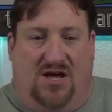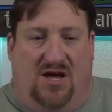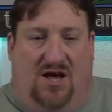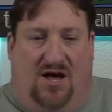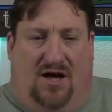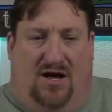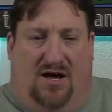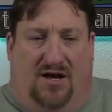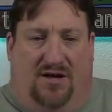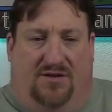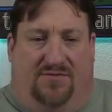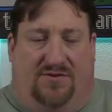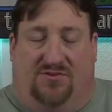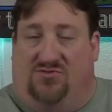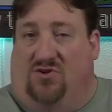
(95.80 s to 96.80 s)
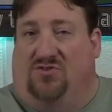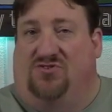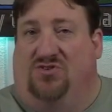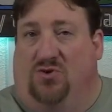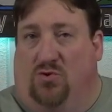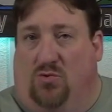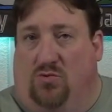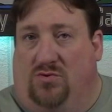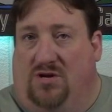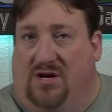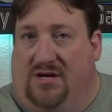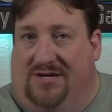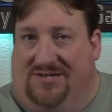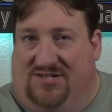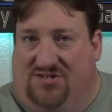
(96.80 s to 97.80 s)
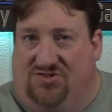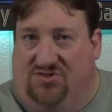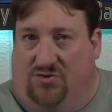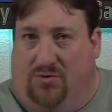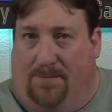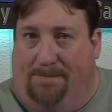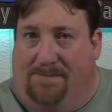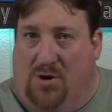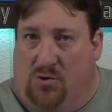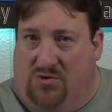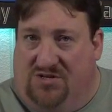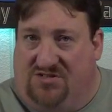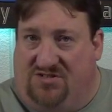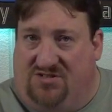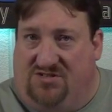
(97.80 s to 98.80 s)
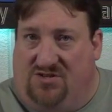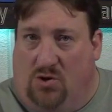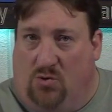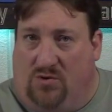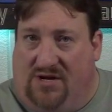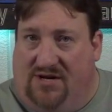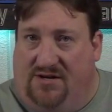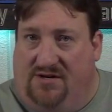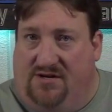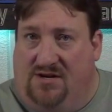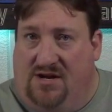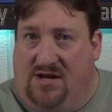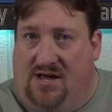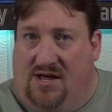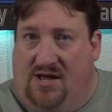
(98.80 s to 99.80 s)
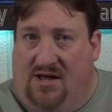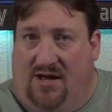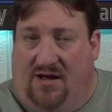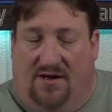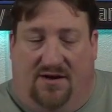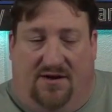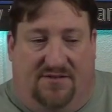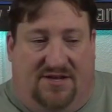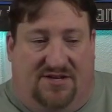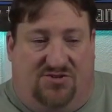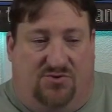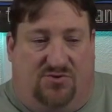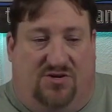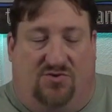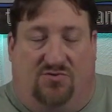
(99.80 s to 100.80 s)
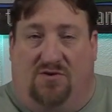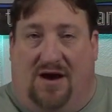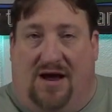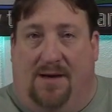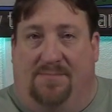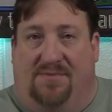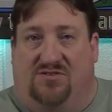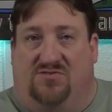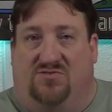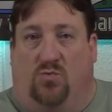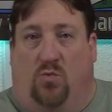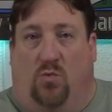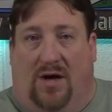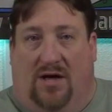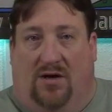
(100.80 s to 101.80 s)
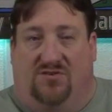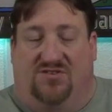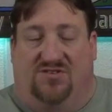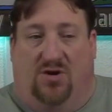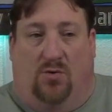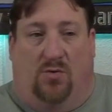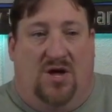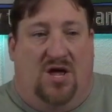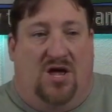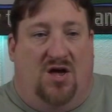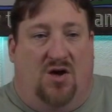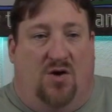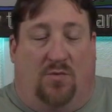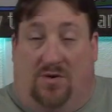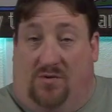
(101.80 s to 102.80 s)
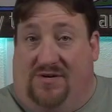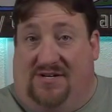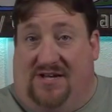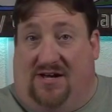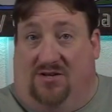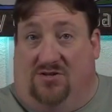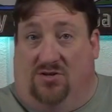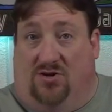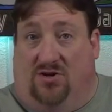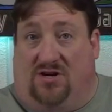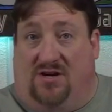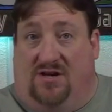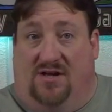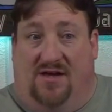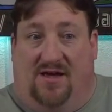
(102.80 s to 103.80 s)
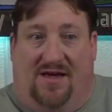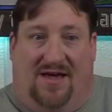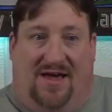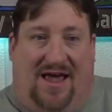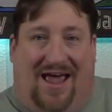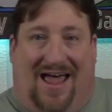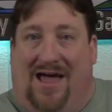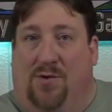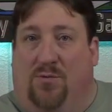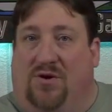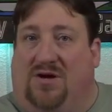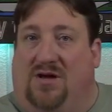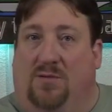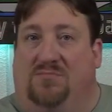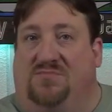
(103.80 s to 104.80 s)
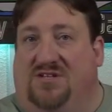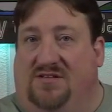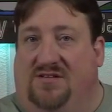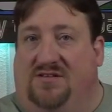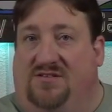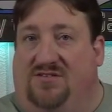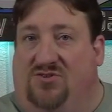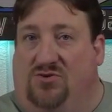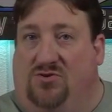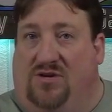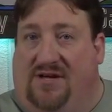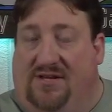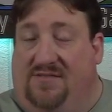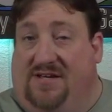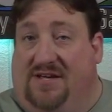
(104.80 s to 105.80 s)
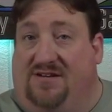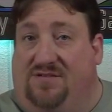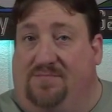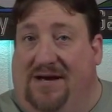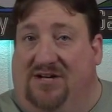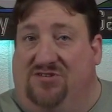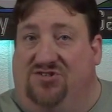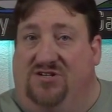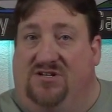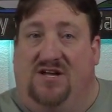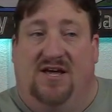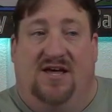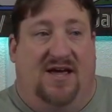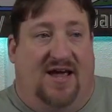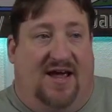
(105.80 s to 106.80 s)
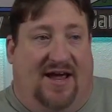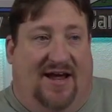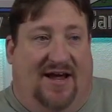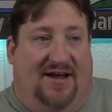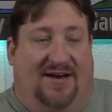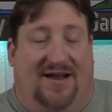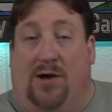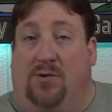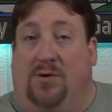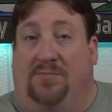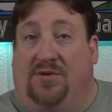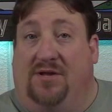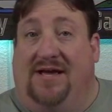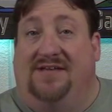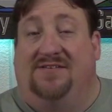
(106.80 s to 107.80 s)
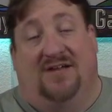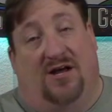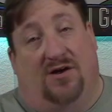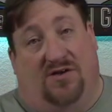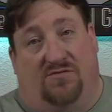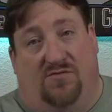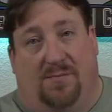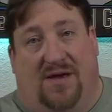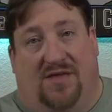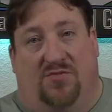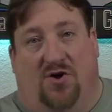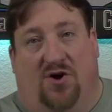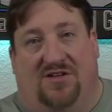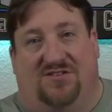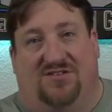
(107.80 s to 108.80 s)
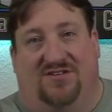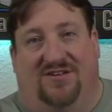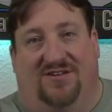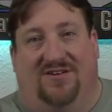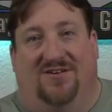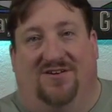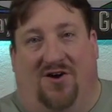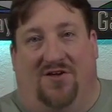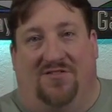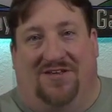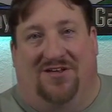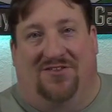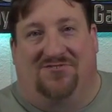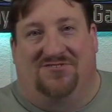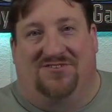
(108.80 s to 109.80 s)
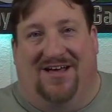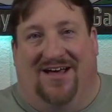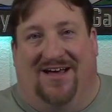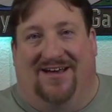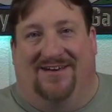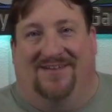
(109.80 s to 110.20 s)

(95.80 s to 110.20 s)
Uh, there's also an additional bonus token uh, that you can grab as well. So why don't we take a look at what comes into in the expansion and how it plays, and I'll give you my thoughts on the other side.